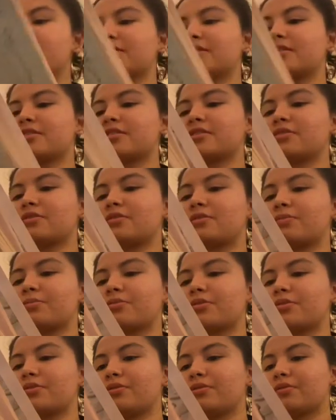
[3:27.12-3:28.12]
is so
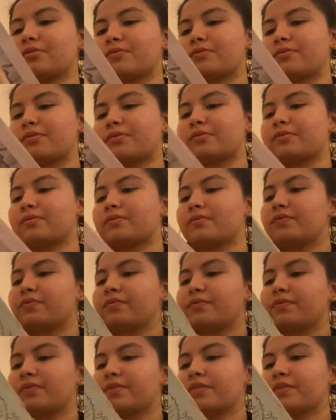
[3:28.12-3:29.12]
beautiful.
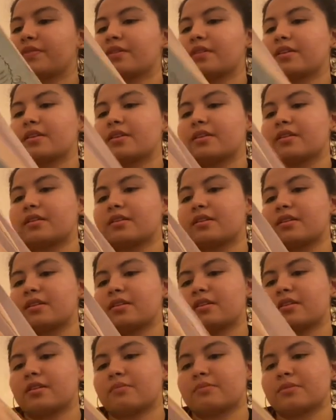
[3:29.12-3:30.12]

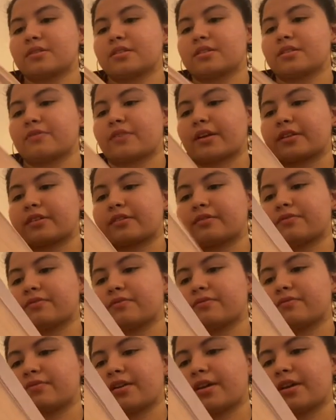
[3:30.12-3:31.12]
Let me see if I can
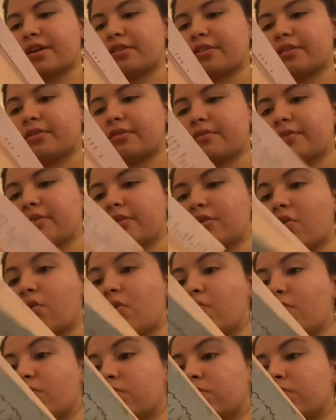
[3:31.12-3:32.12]
find another one.
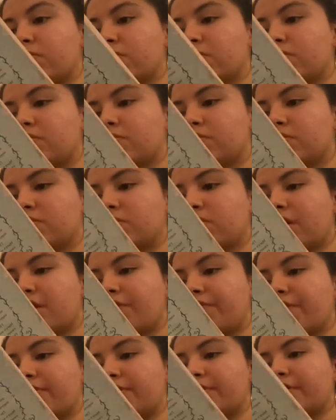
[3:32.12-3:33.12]
Oh, I
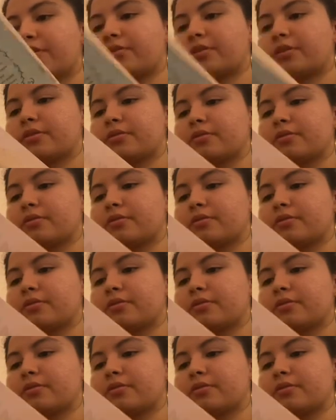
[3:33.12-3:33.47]
found another one.